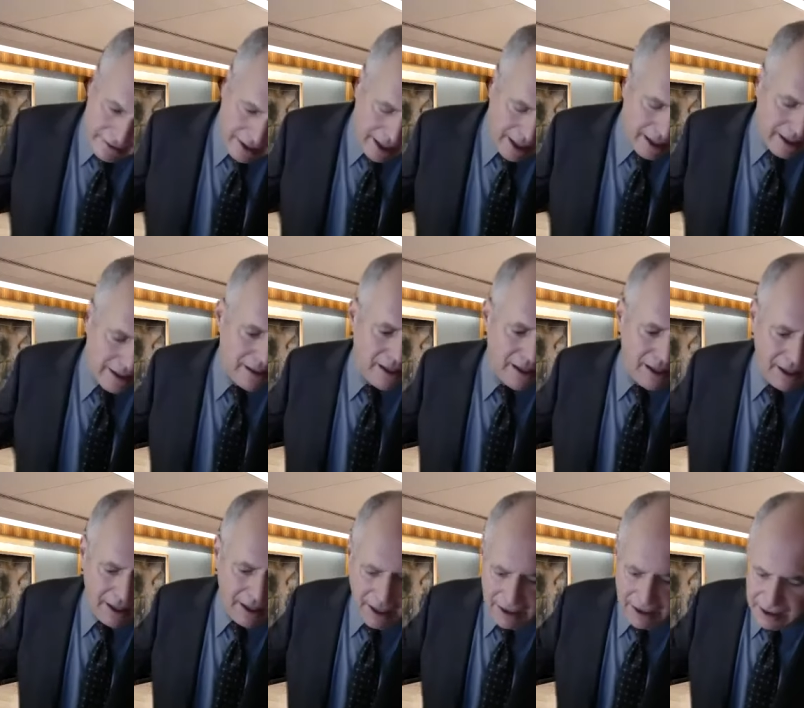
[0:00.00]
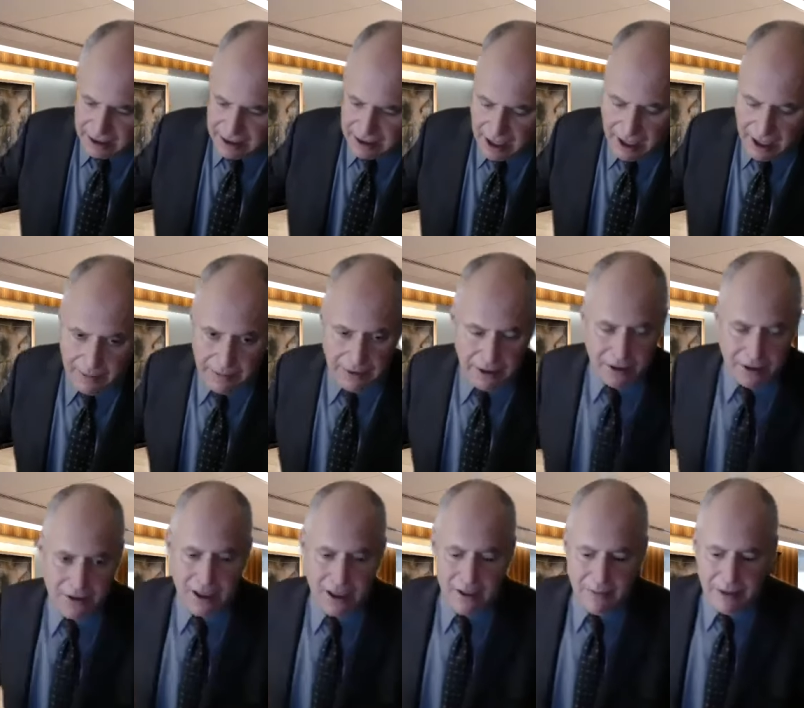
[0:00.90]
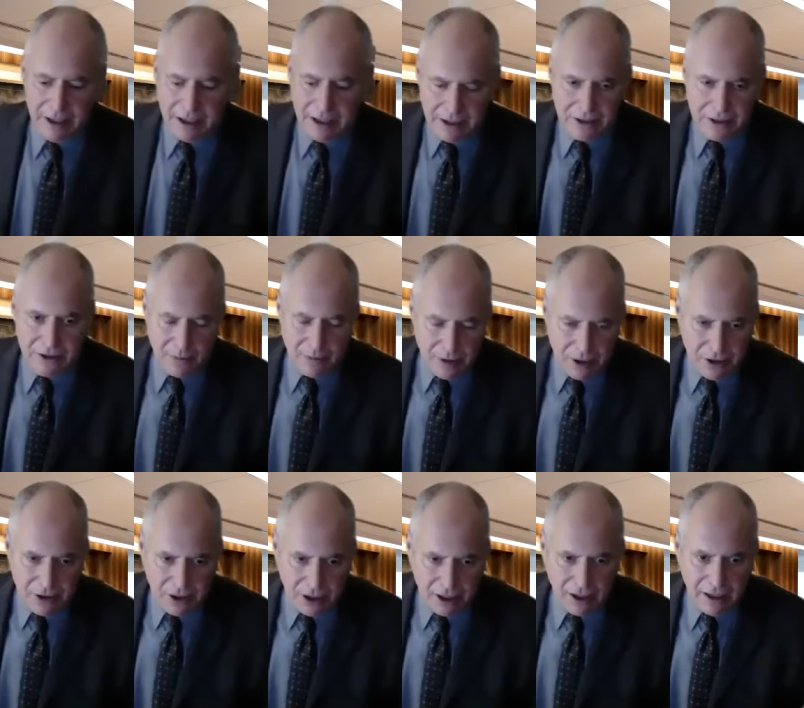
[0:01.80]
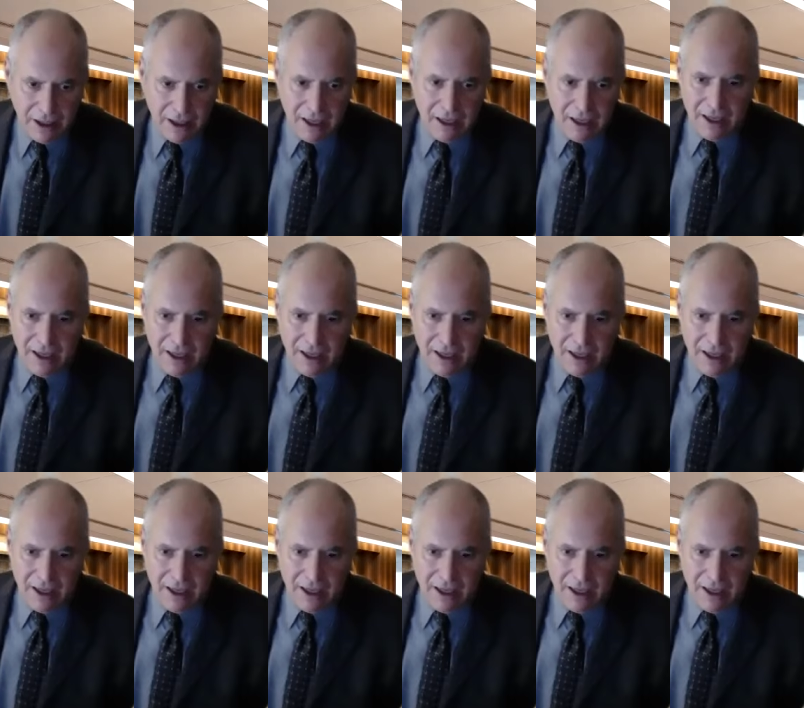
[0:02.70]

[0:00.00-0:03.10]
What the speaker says: then at the time there's going to be a distribution,